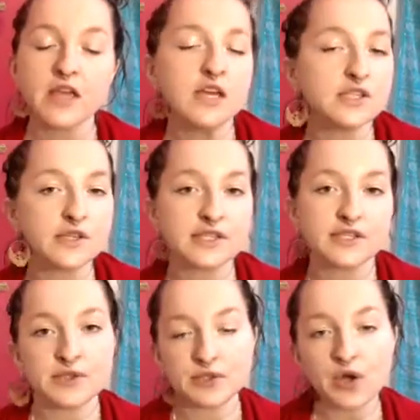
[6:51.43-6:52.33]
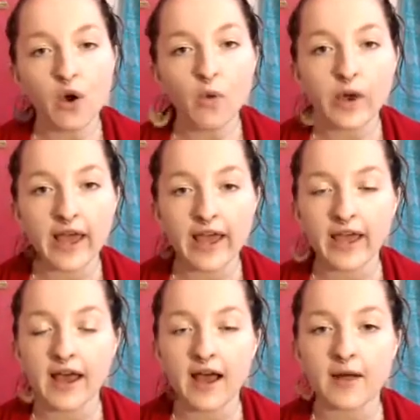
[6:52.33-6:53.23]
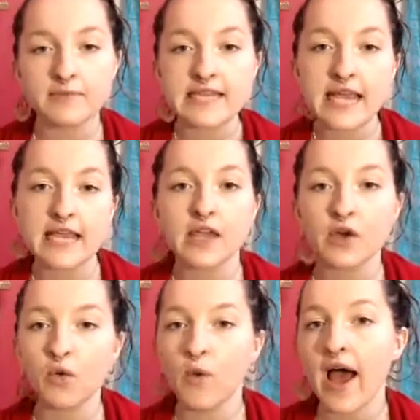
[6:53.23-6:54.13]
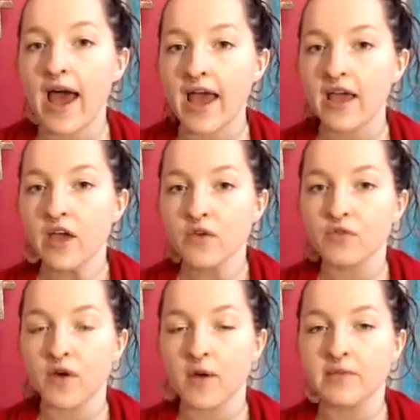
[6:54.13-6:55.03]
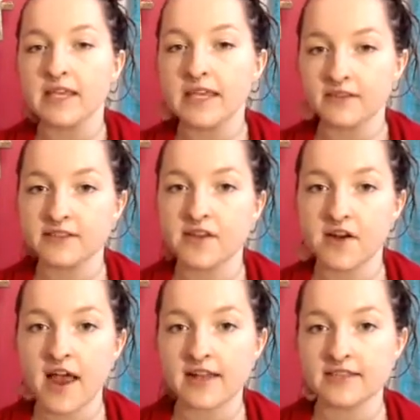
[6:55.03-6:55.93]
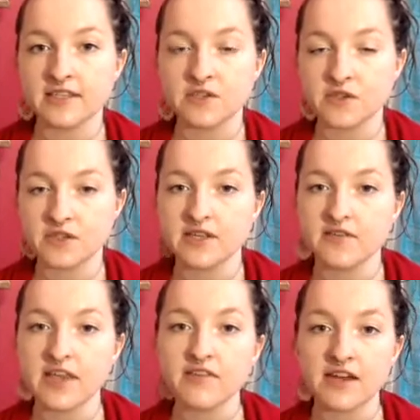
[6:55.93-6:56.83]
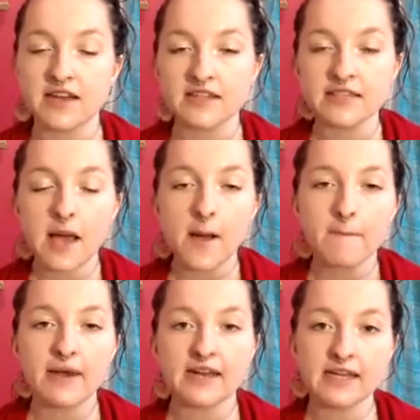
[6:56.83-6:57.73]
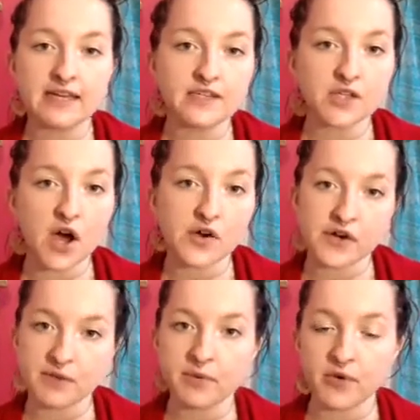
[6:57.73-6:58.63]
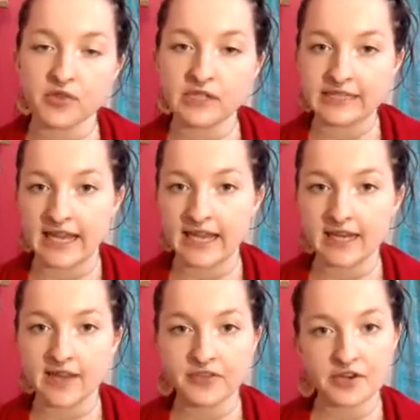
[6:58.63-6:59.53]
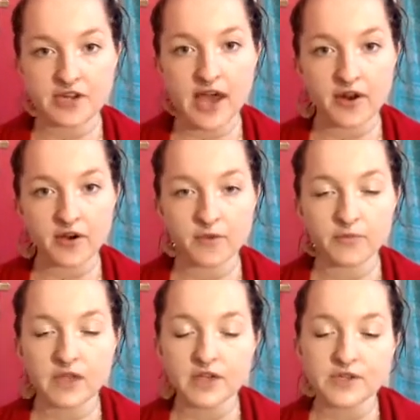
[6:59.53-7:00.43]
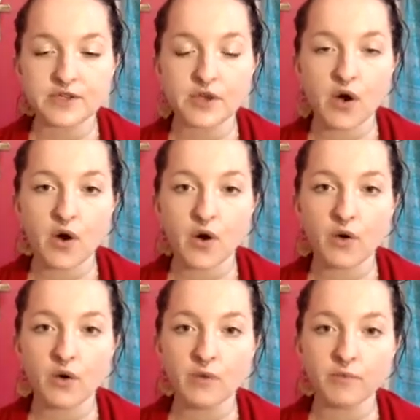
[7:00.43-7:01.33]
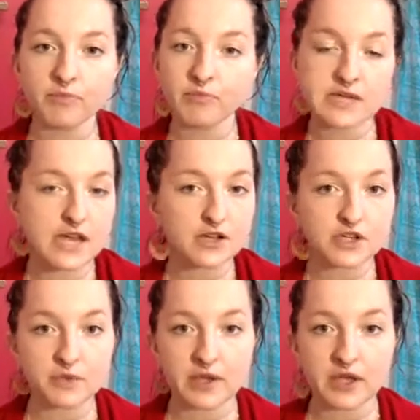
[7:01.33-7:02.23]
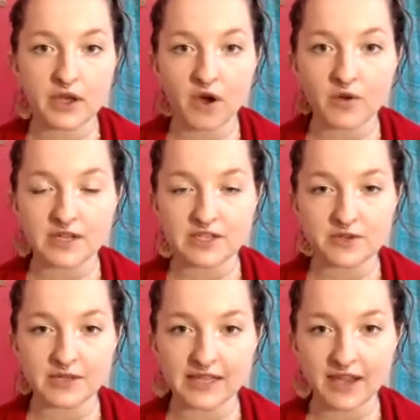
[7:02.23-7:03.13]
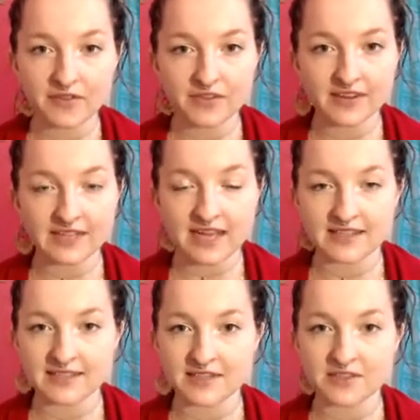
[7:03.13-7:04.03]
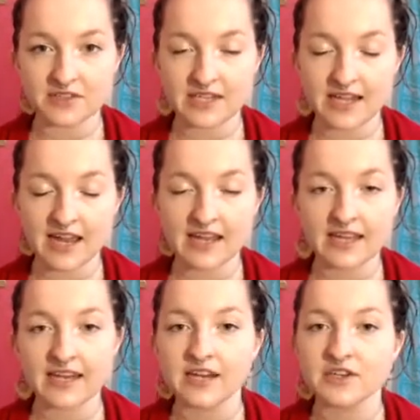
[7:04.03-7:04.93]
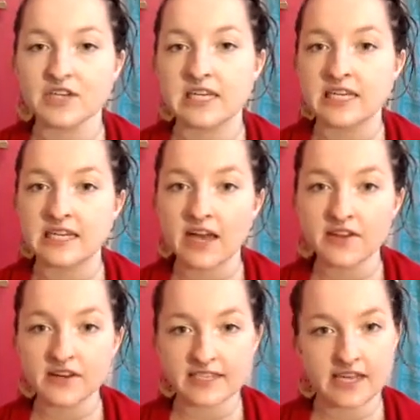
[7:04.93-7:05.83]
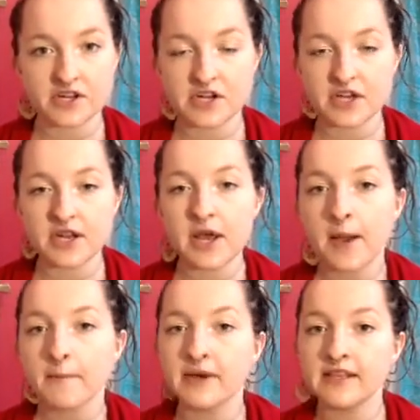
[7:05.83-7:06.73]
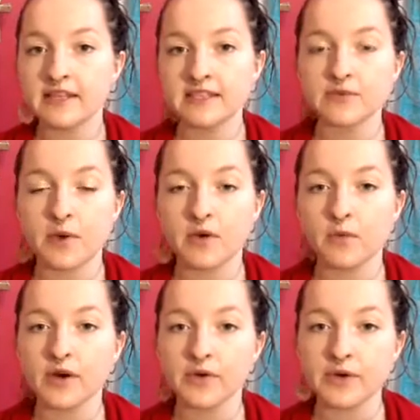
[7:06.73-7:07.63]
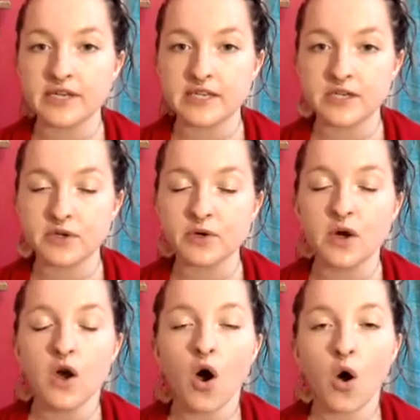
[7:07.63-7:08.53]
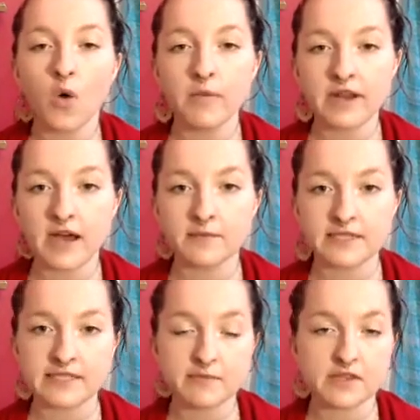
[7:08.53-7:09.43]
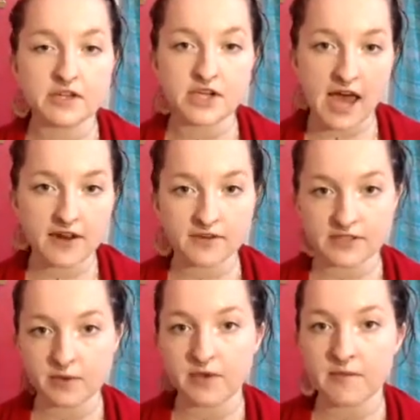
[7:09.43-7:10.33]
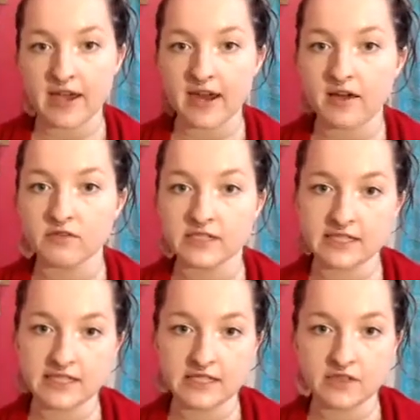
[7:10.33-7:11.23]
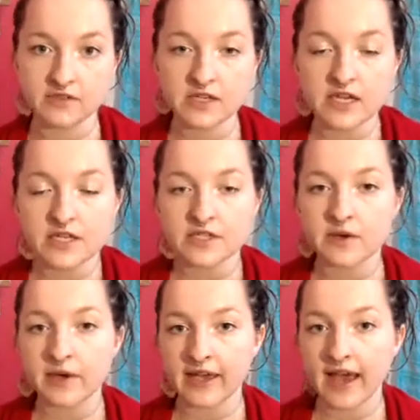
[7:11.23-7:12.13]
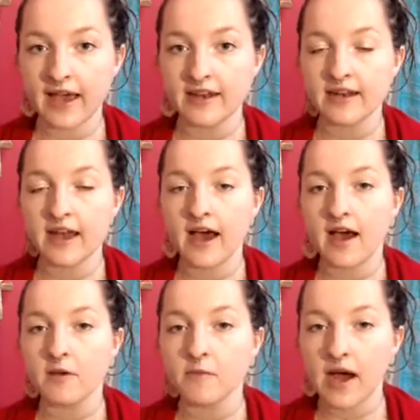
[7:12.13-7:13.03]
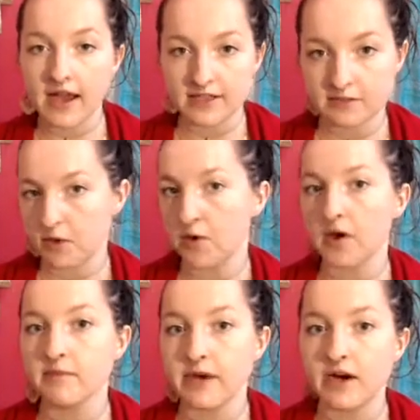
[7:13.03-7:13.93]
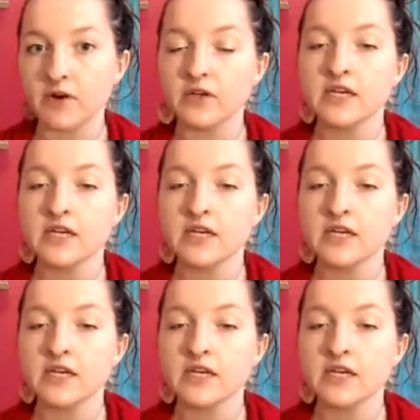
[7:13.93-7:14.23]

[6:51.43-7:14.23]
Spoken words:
So this is in no way taking away from the gifts that our ancestors have given us, but it is honoring both the light and the shadow. So potentially we can go into a light-filled ancestry kind of connection in another session. But in this one, we're going to open up to some of the shadows that we might have received. So again, I spoke about,